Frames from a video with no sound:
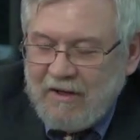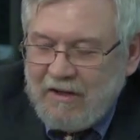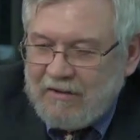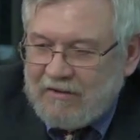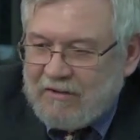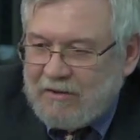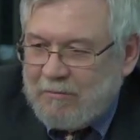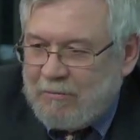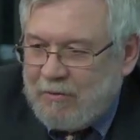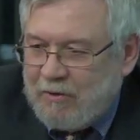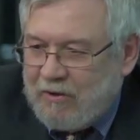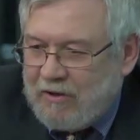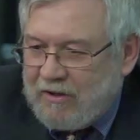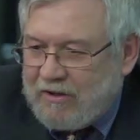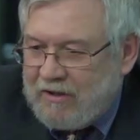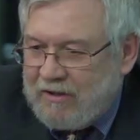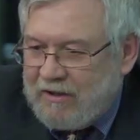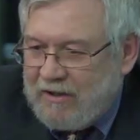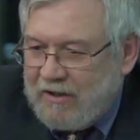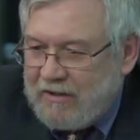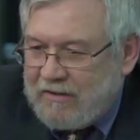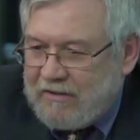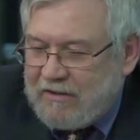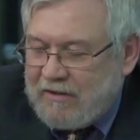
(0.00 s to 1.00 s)
is going to be
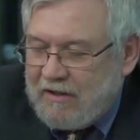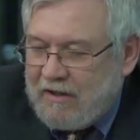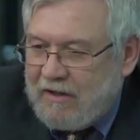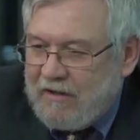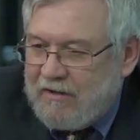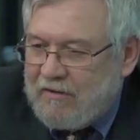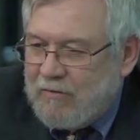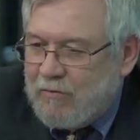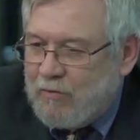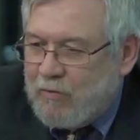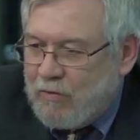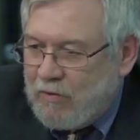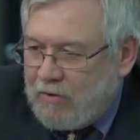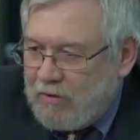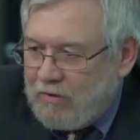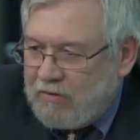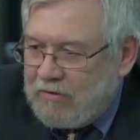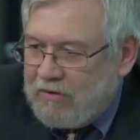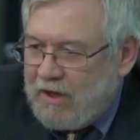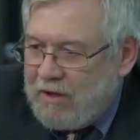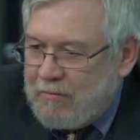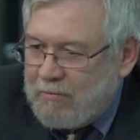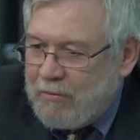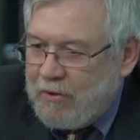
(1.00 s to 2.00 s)
looking at uh, the
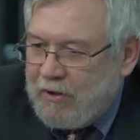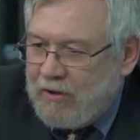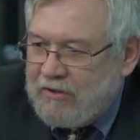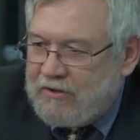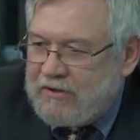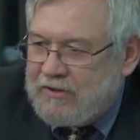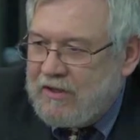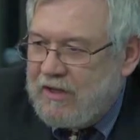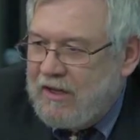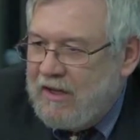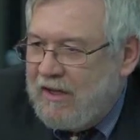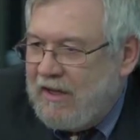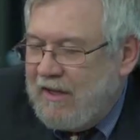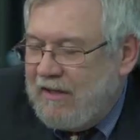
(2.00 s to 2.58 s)
world numbers.